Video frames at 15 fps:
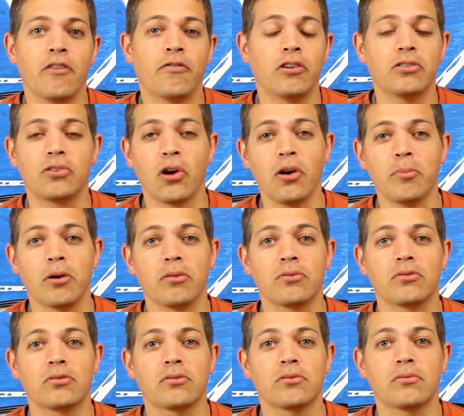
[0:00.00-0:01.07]
for
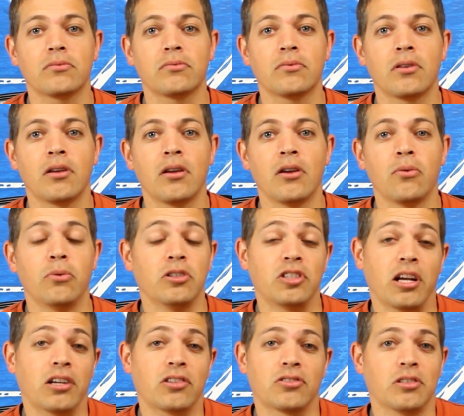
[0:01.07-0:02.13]
atomos, which
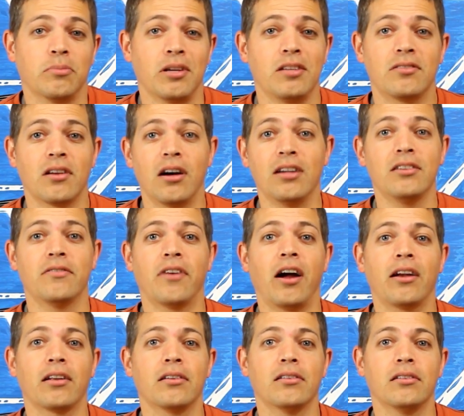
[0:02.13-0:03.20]
actually means
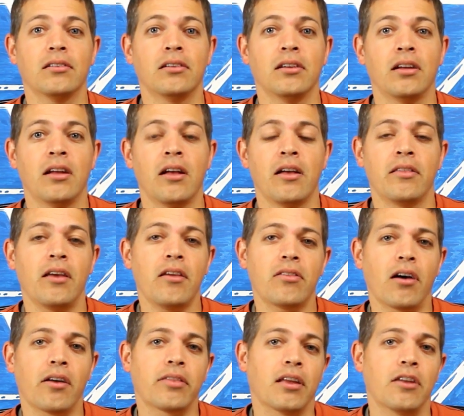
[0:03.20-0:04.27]
undivided. They
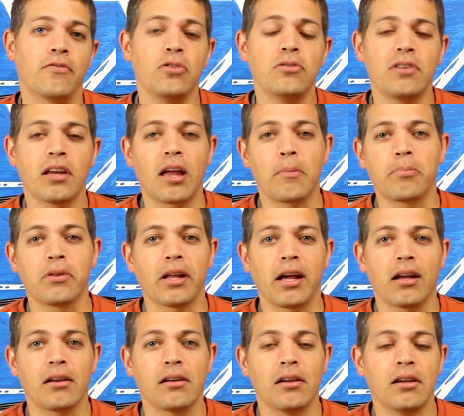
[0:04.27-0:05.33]
thought that if you take a
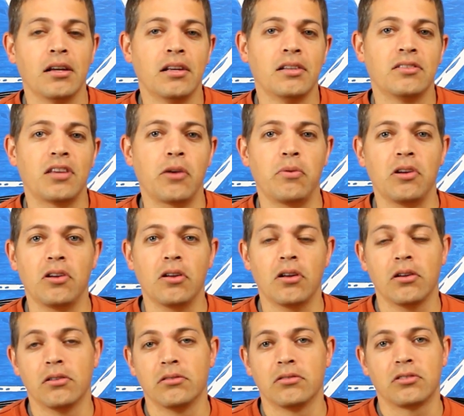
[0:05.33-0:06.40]
plant, say we
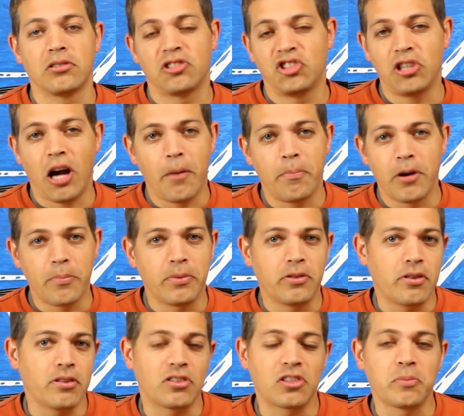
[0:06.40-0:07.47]
chop it up
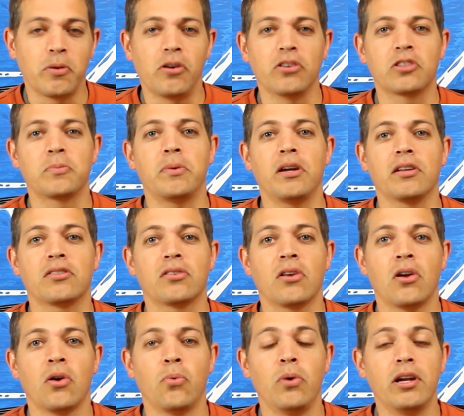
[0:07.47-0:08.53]
into the smallest bits,
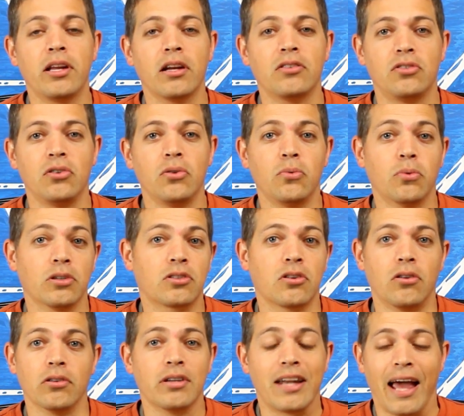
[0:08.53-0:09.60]
we'd get to what's
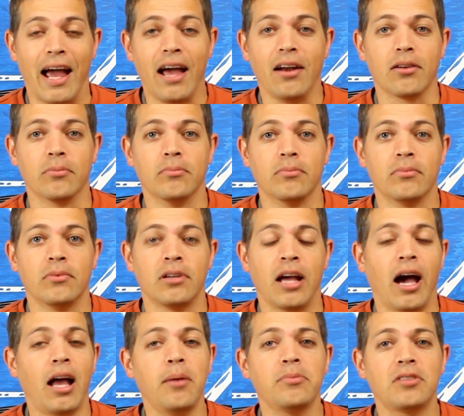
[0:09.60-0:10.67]
called an atom.
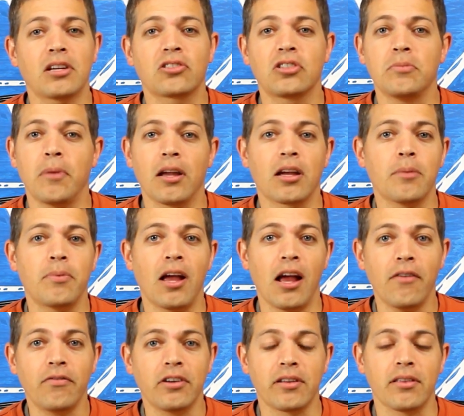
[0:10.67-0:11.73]
Atoms actually make up
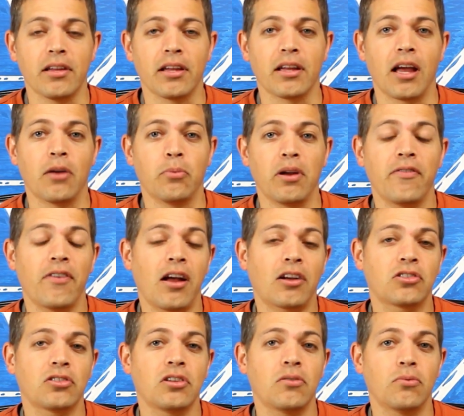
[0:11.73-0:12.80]
everything, and we've
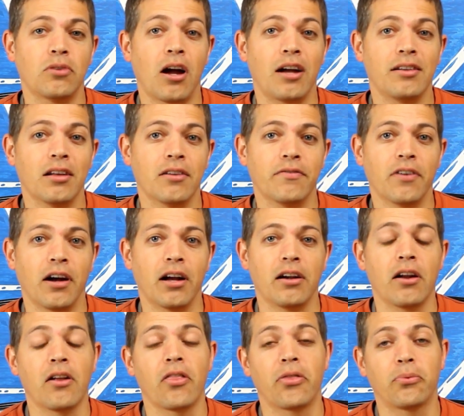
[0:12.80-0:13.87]
actually identified
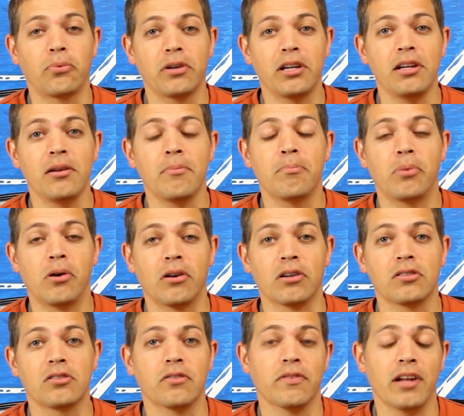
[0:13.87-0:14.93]
3
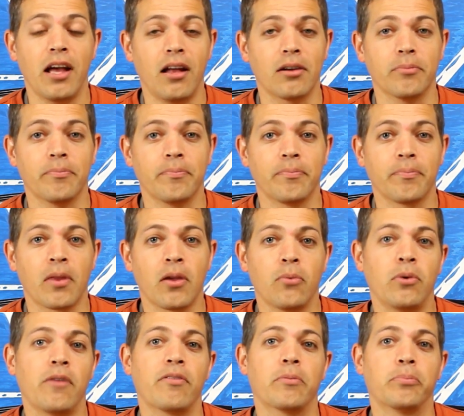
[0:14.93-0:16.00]
parts of an atom.
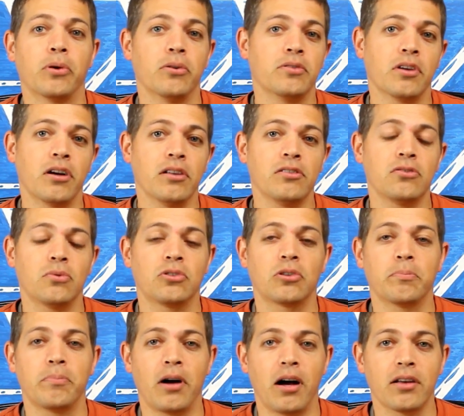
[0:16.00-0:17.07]
We have the protons, which are
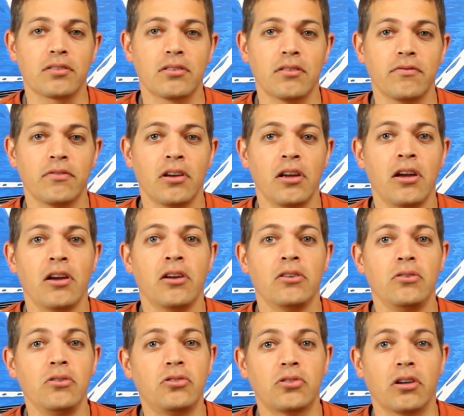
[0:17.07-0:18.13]
positive,
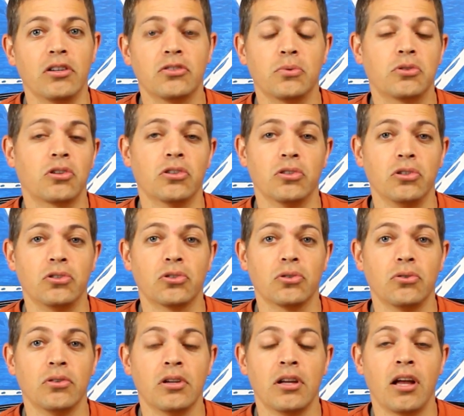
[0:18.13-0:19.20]
neutrons, which are
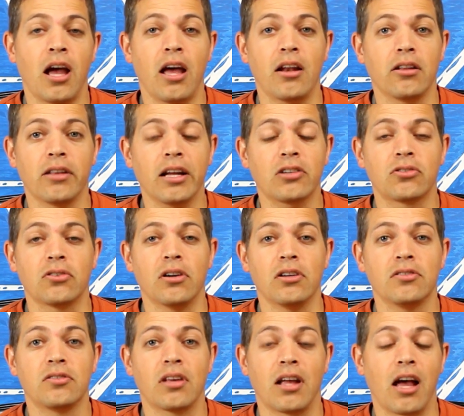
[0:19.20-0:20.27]
neutral, and
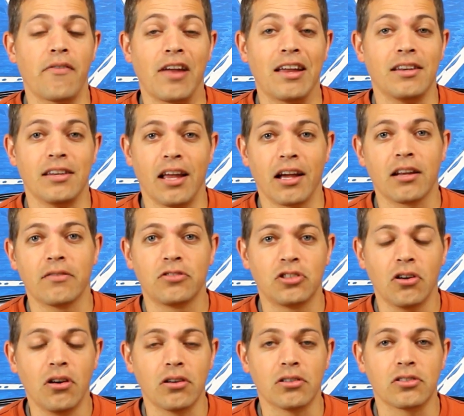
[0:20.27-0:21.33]
electrons that have a negative
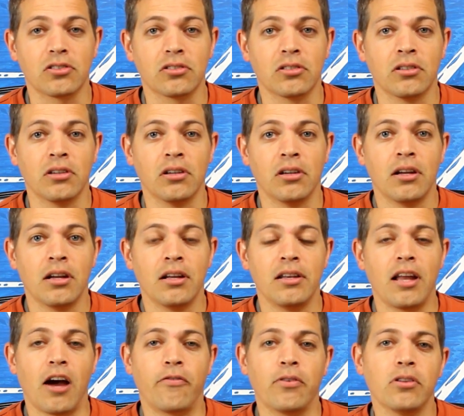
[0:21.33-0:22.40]
charge.
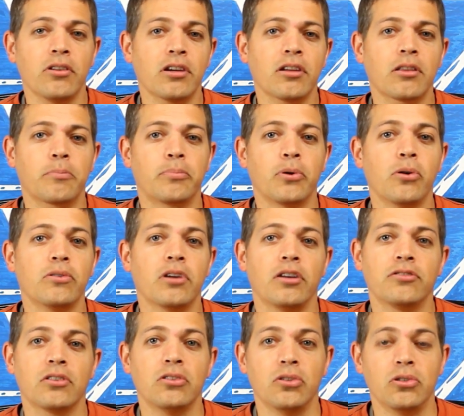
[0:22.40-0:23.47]
Now, if we look at the
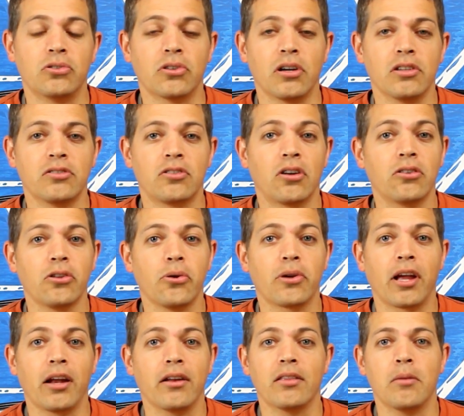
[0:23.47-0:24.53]
protons and neutrons, they're
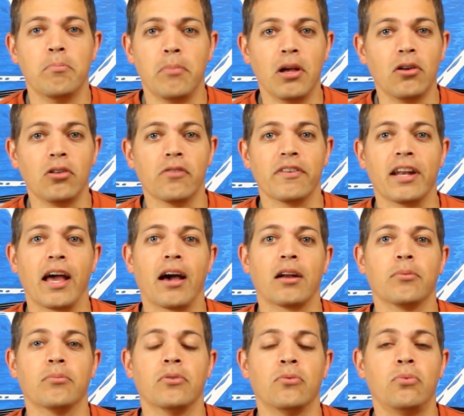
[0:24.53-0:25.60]
located in the middle of an
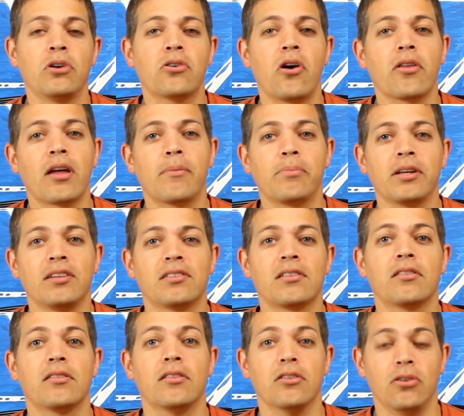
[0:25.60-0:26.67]
atom. We call that place
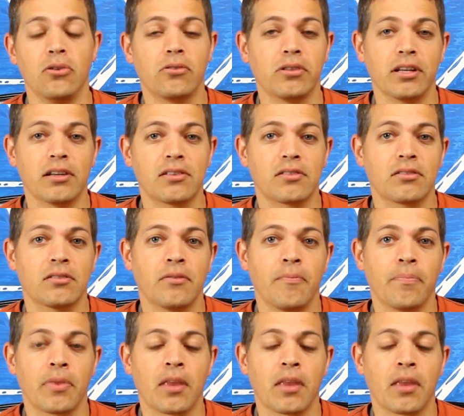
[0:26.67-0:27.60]
the nucleus.